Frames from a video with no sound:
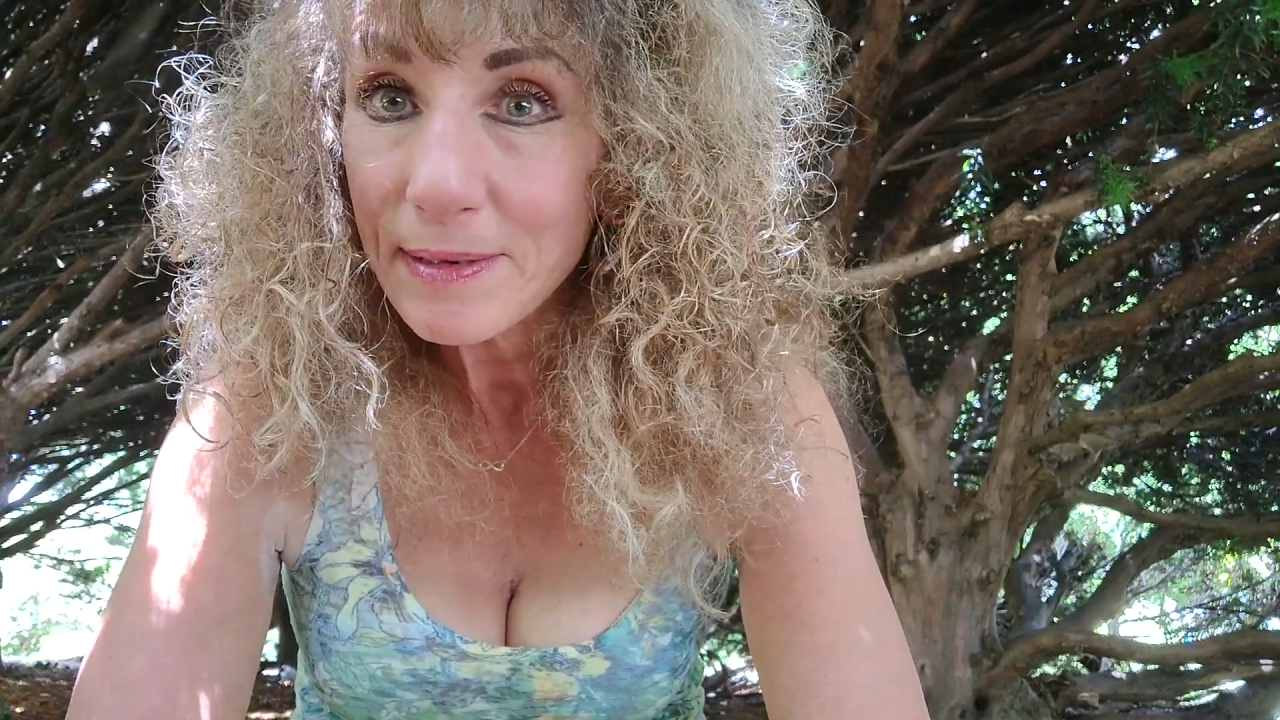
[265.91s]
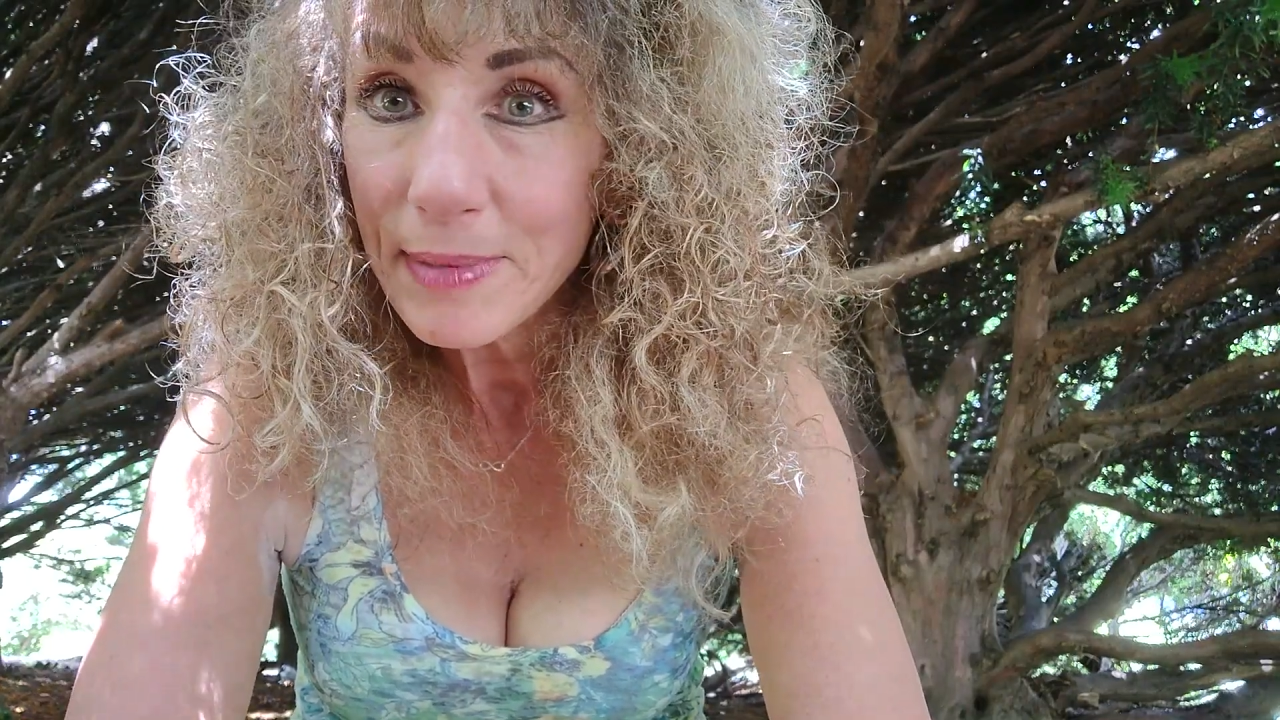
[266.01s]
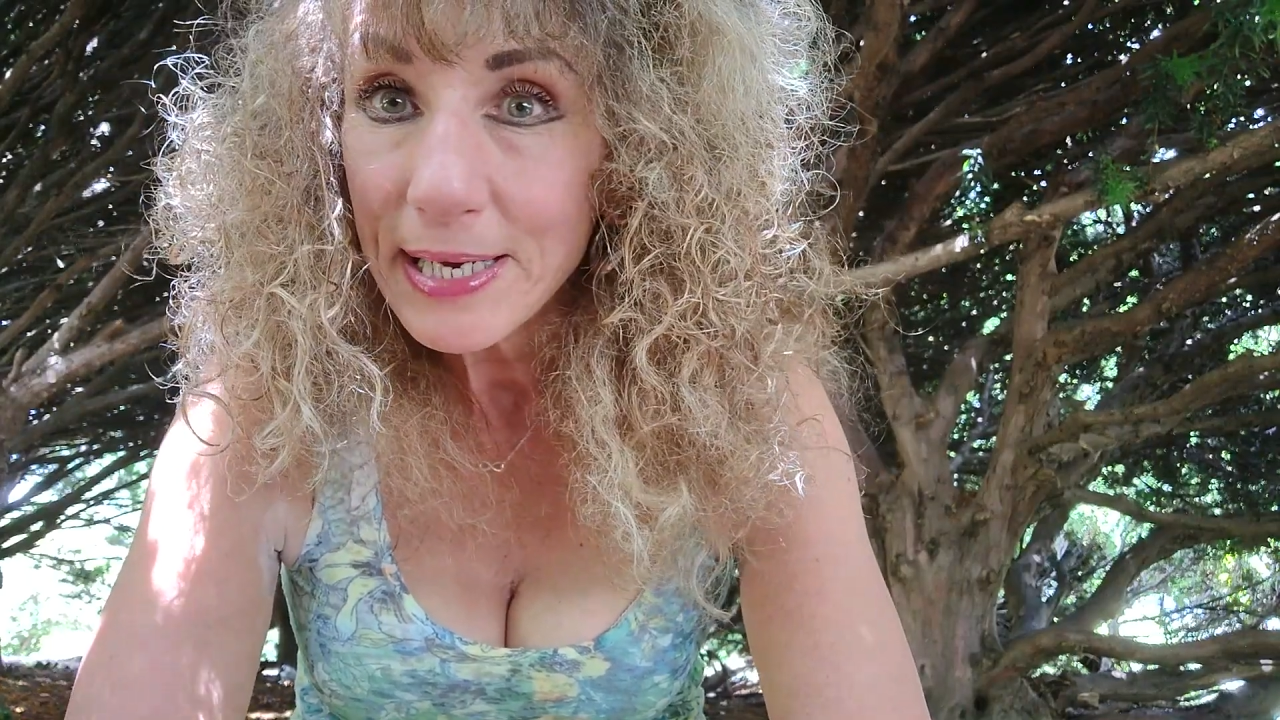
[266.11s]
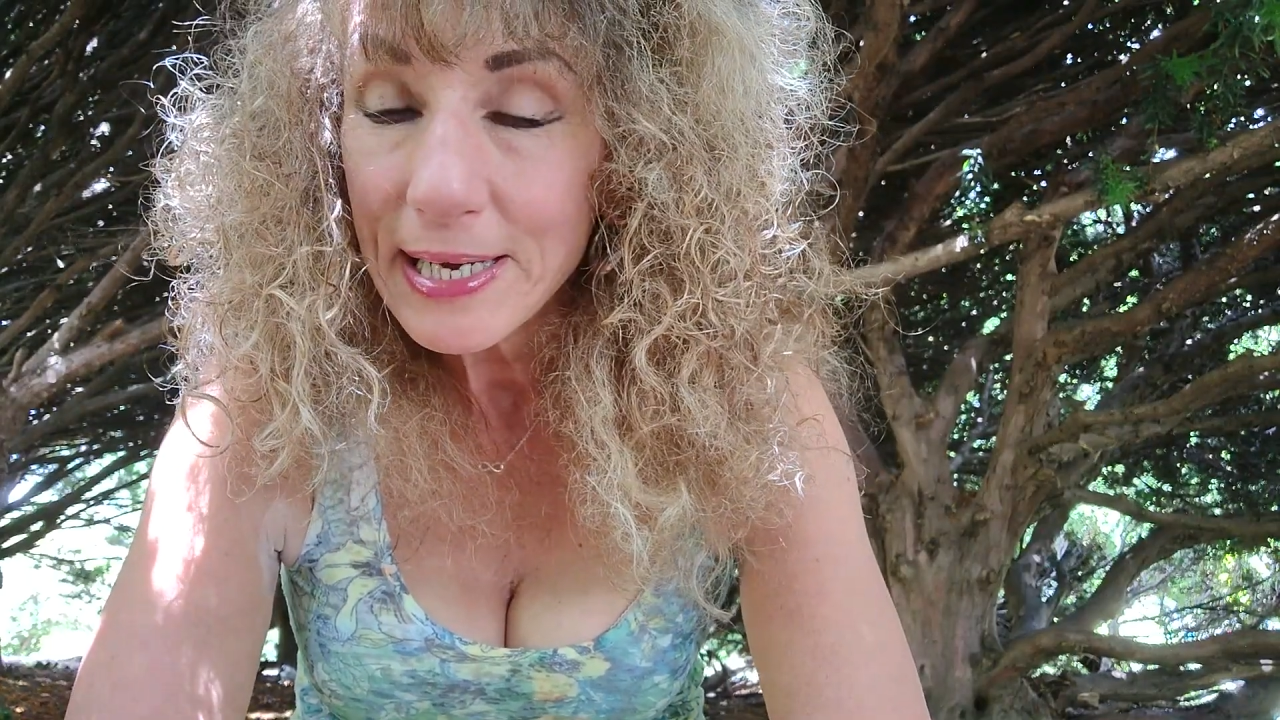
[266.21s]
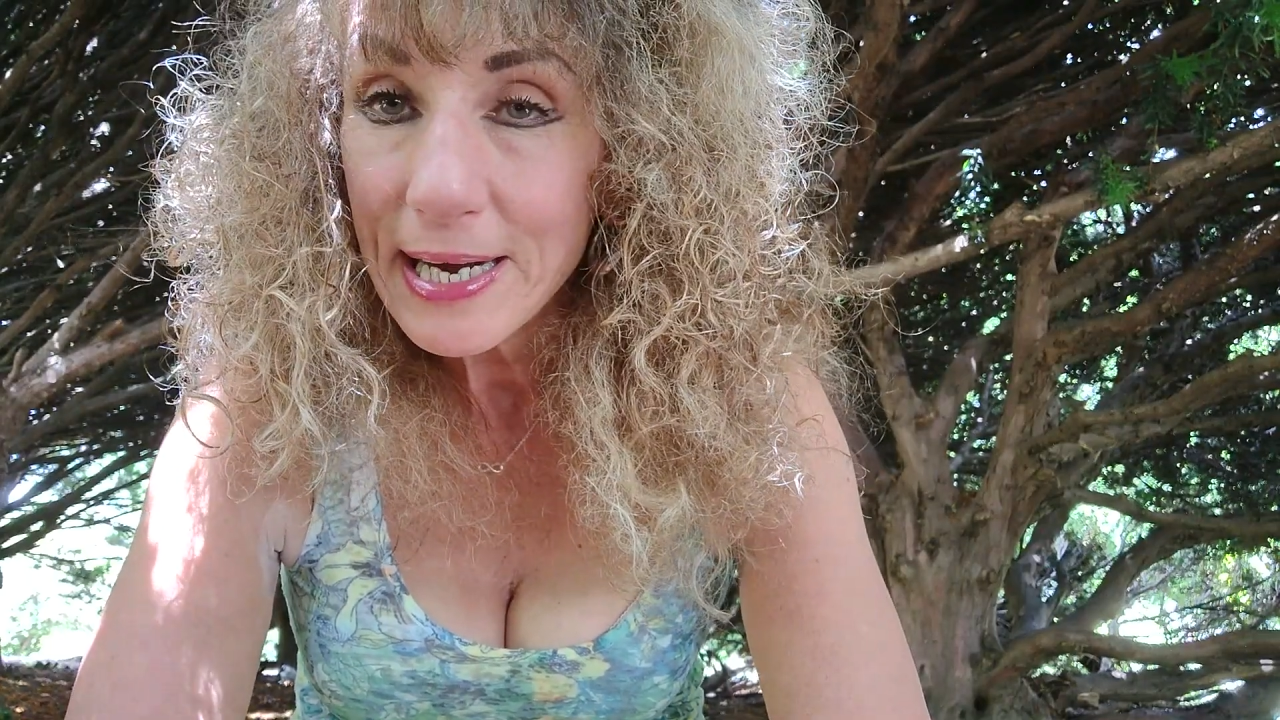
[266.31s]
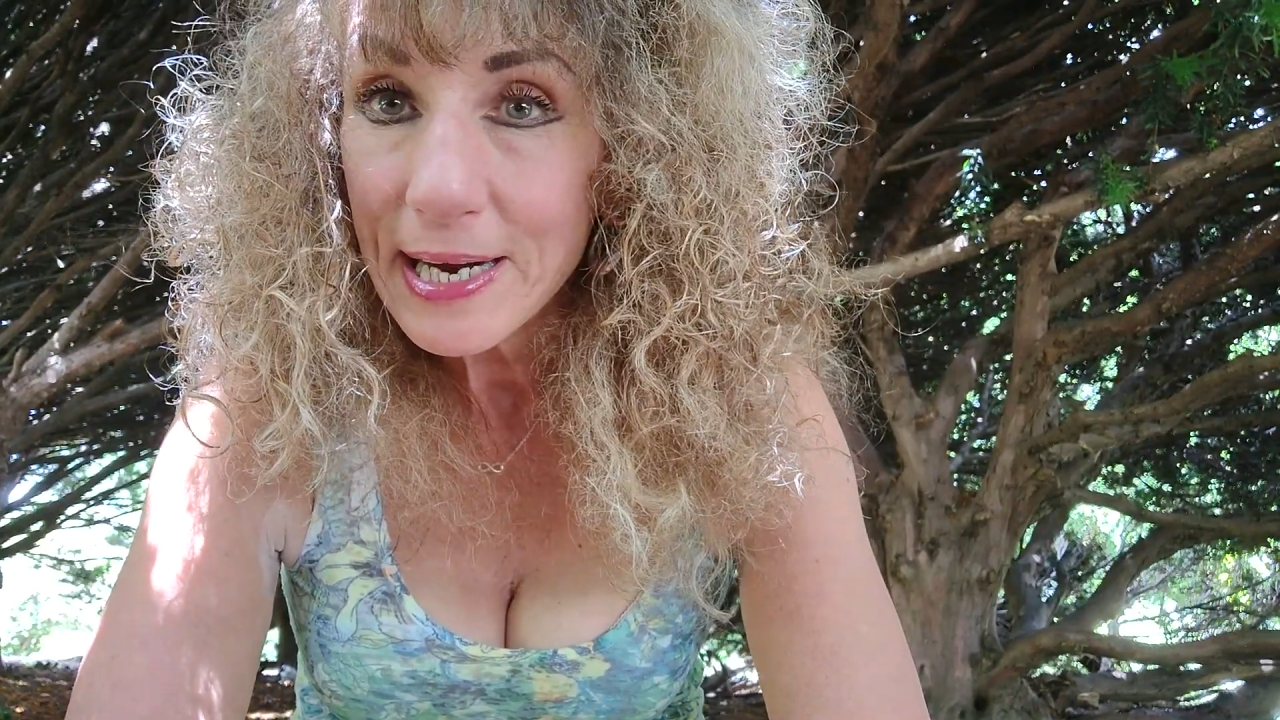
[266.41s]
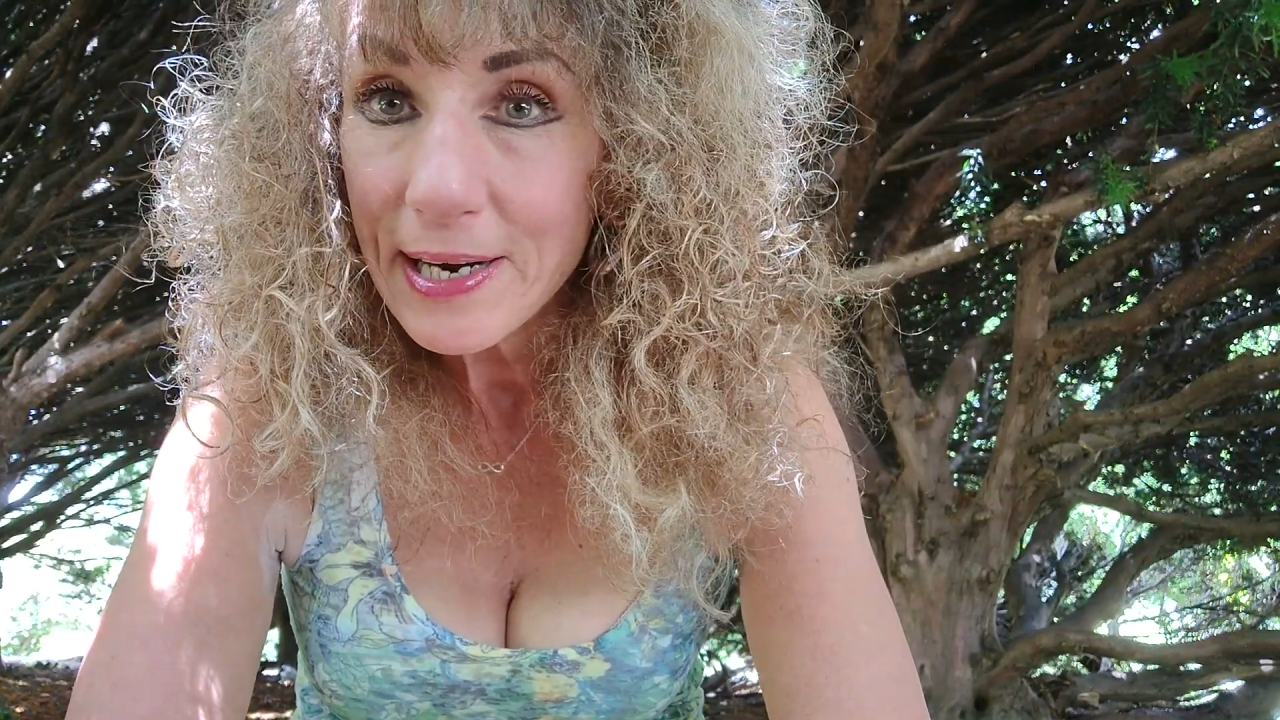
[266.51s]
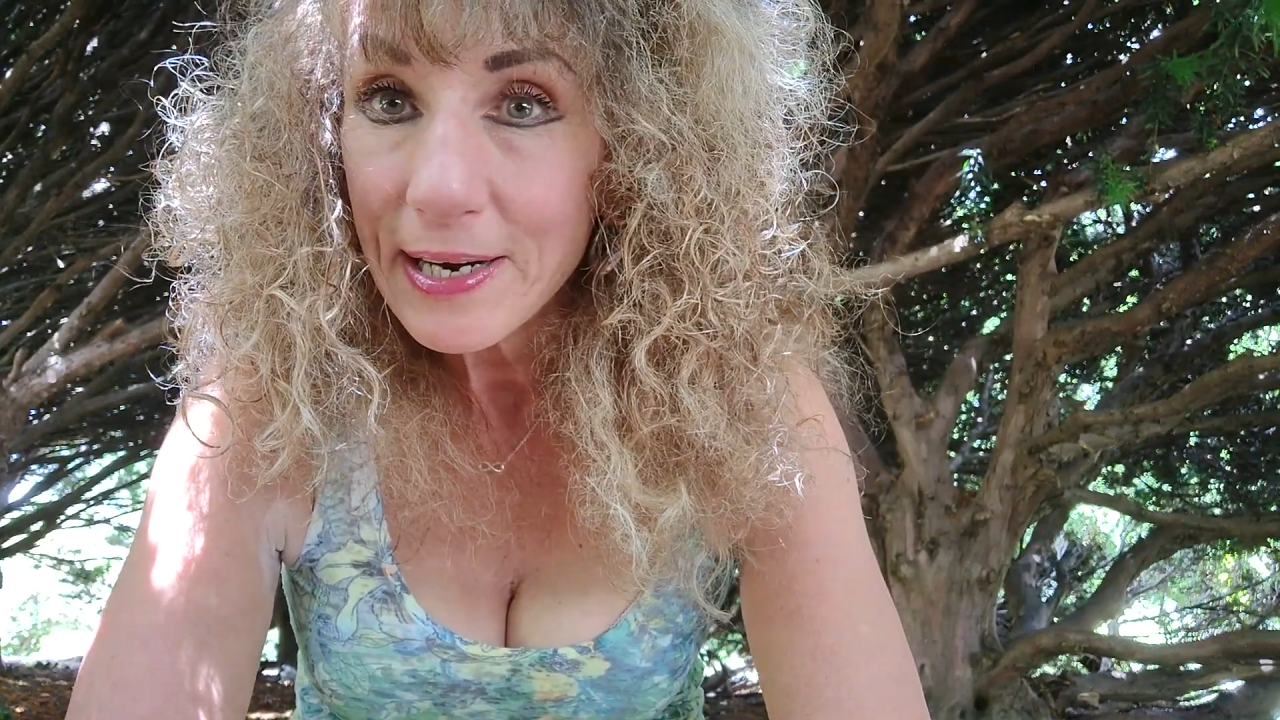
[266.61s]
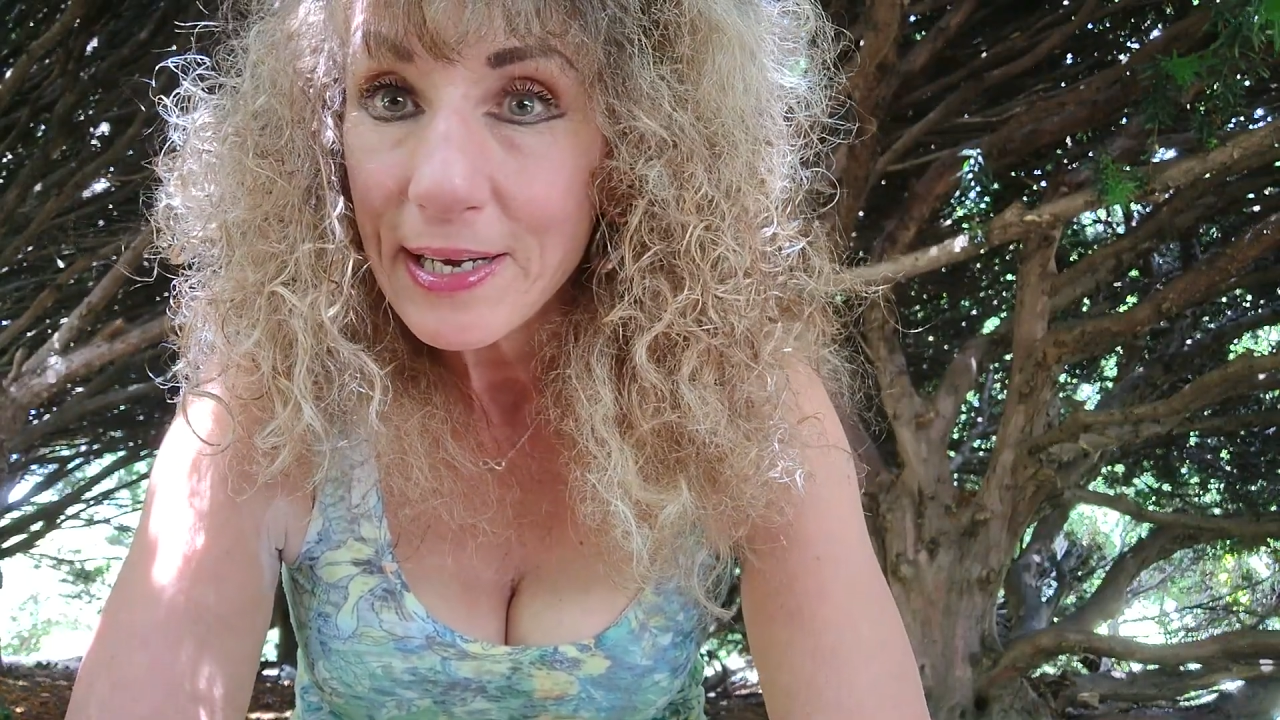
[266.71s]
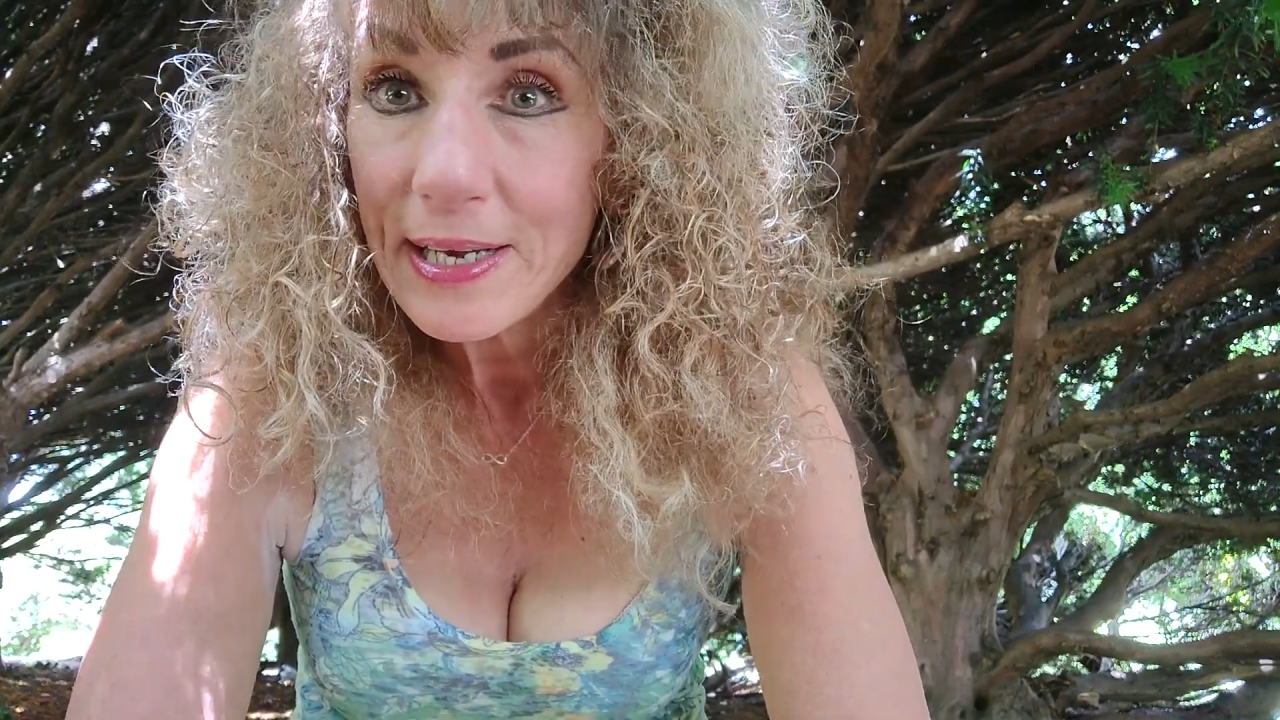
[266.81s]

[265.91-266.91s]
my car.